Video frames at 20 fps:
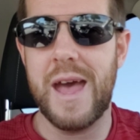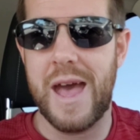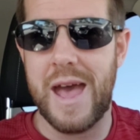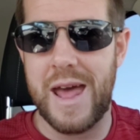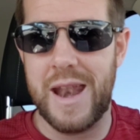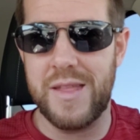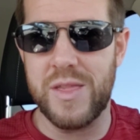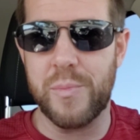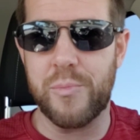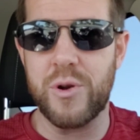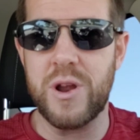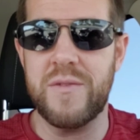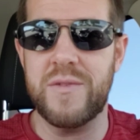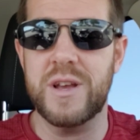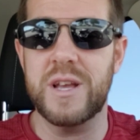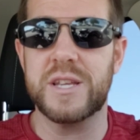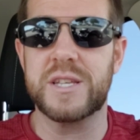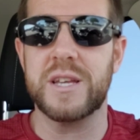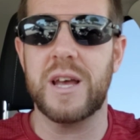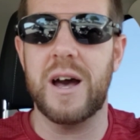And in the
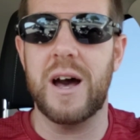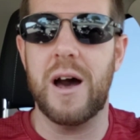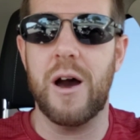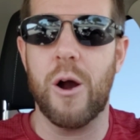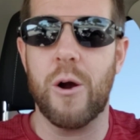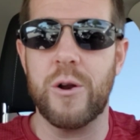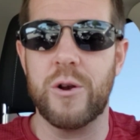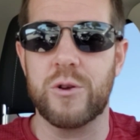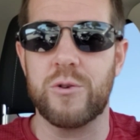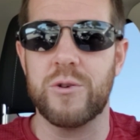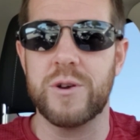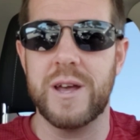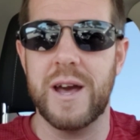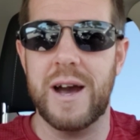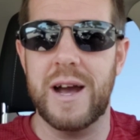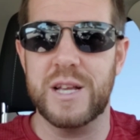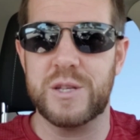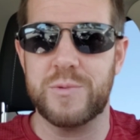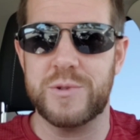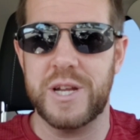previous article,
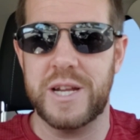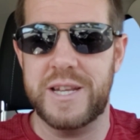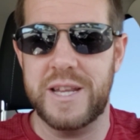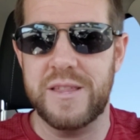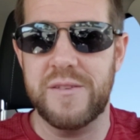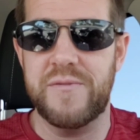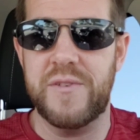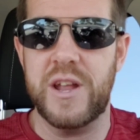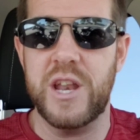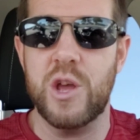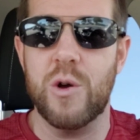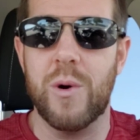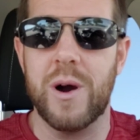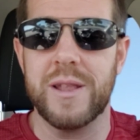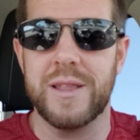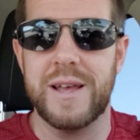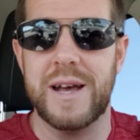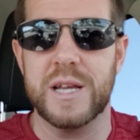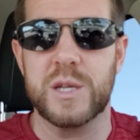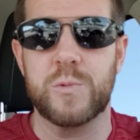guys, which I did the video
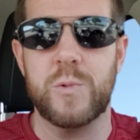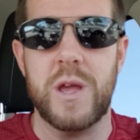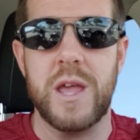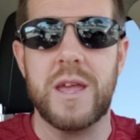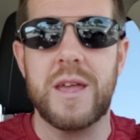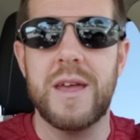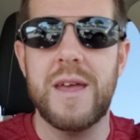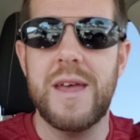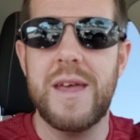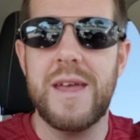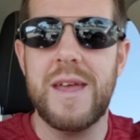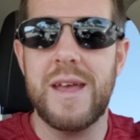on last week,